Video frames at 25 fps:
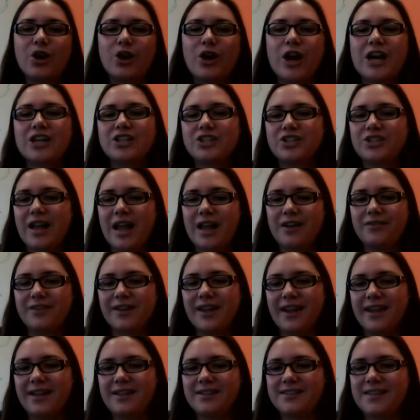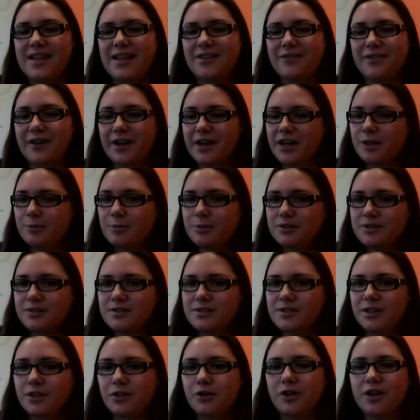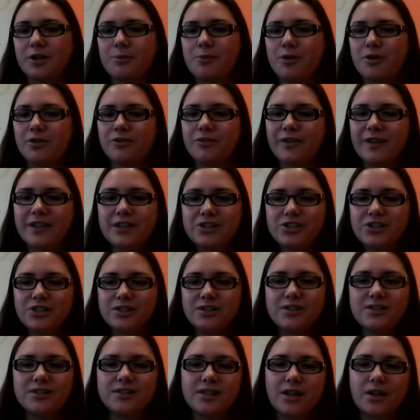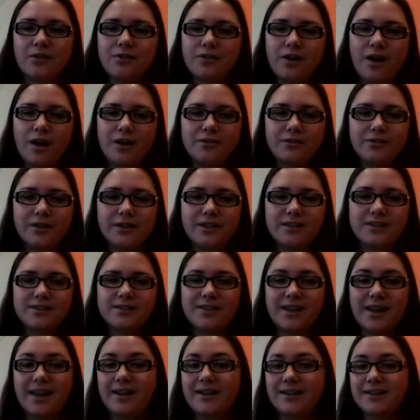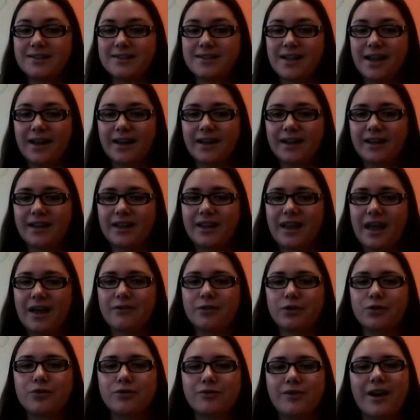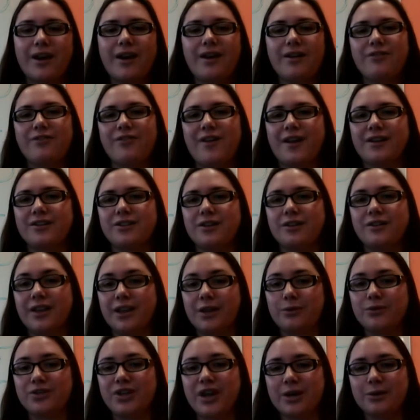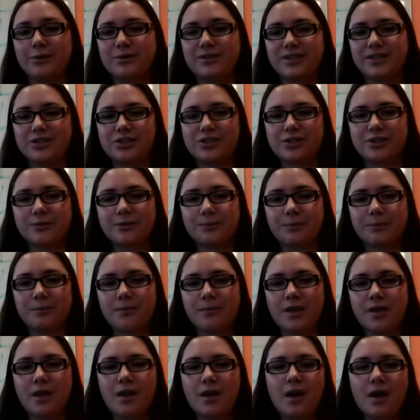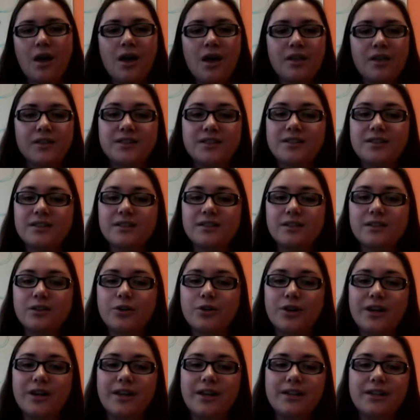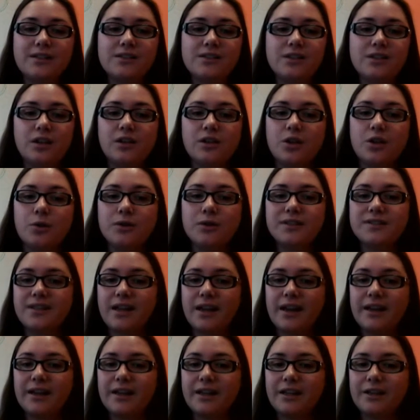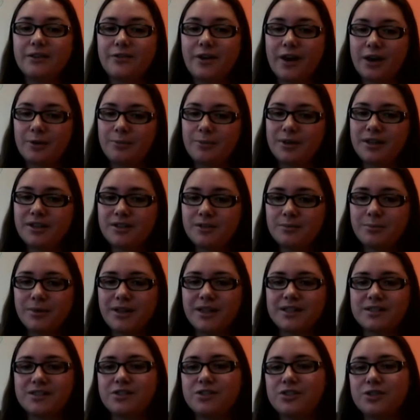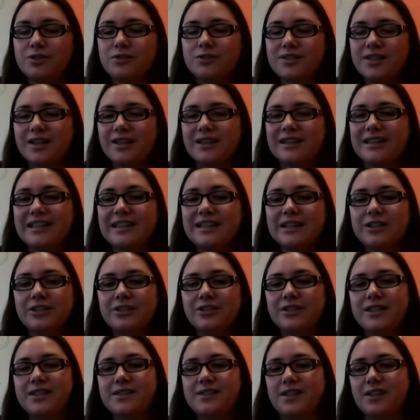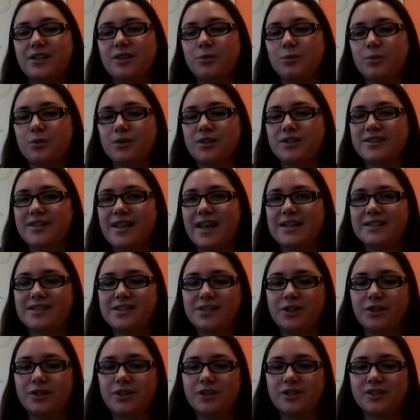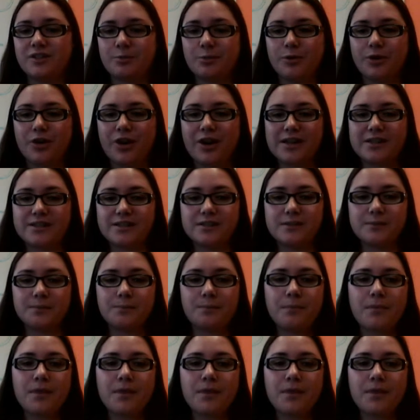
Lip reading: Krashen advocates that variables, including motivation, self-confidence, and anxiety, have a great effect on language acquisition. This creates a low anxiety environment because the students can clearly see the words as the units progress.